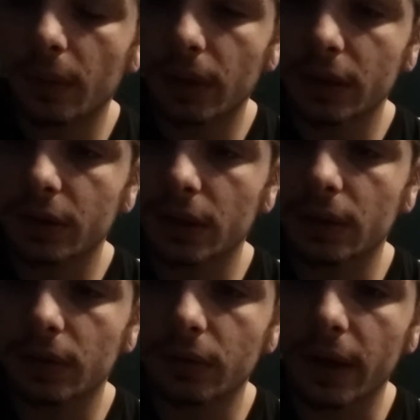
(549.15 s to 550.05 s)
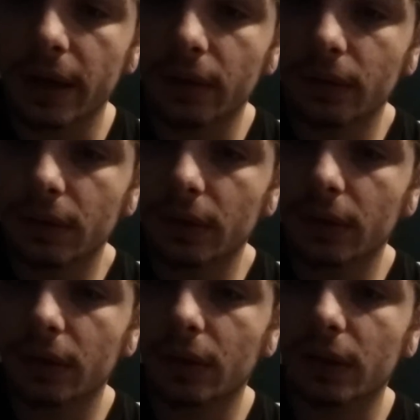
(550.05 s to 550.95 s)
The button's just great.
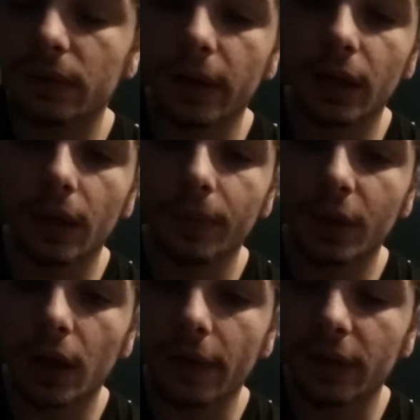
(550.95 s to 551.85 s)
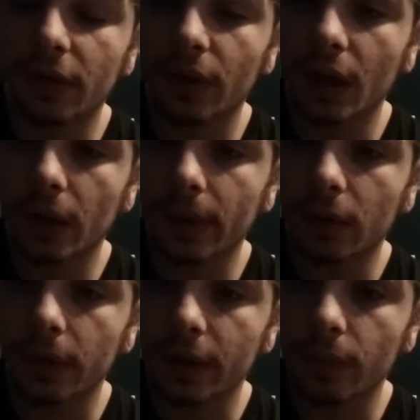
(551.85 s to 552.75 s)
Cooks right up. You don't have to think
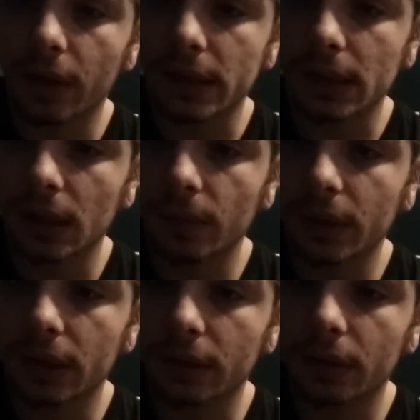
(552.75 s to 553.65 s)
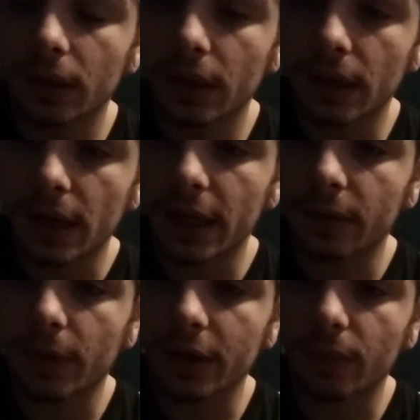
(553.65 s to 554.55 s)
about where you're pressing the button.
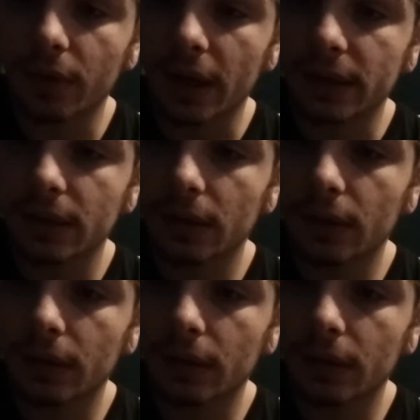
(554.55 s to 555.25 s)
Anywhere you press,